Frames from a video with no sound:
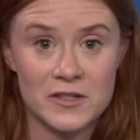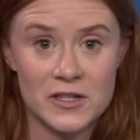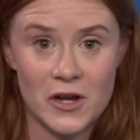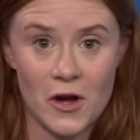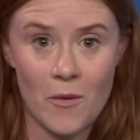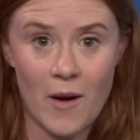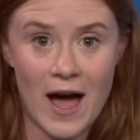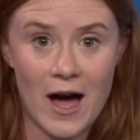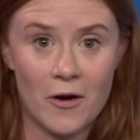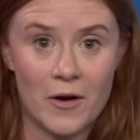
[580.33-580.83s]
to
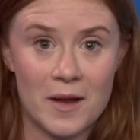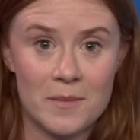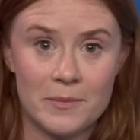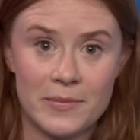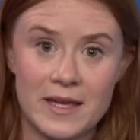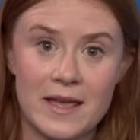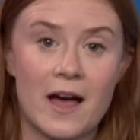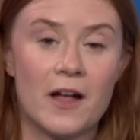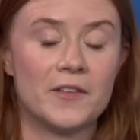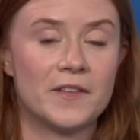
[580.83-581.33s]
go out and
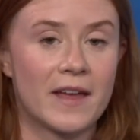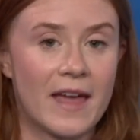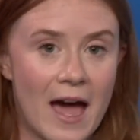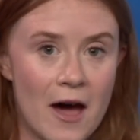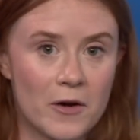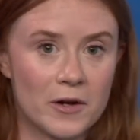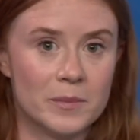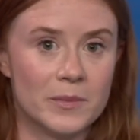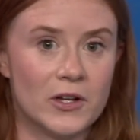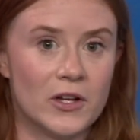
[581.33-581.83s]
be held
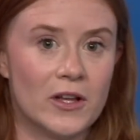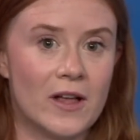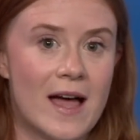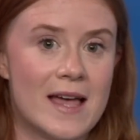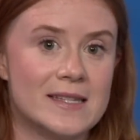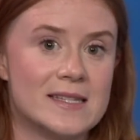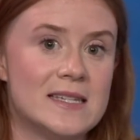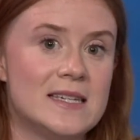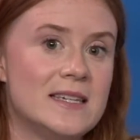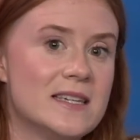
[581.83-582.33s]
accountable
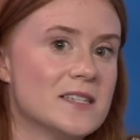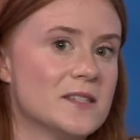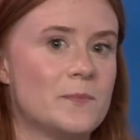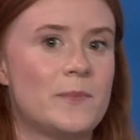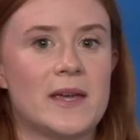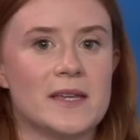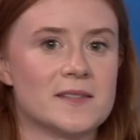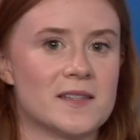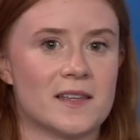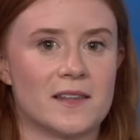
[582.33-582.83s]
as he is
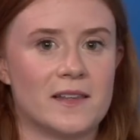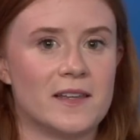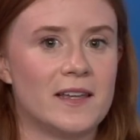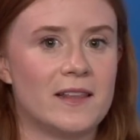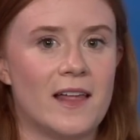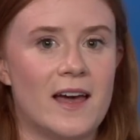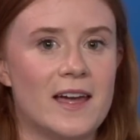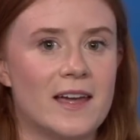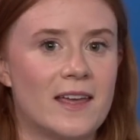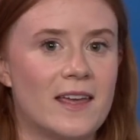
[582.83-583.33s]
basically
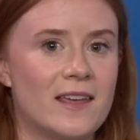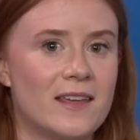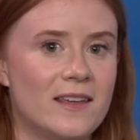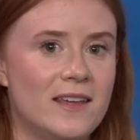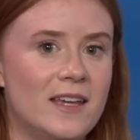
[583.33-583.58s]
like,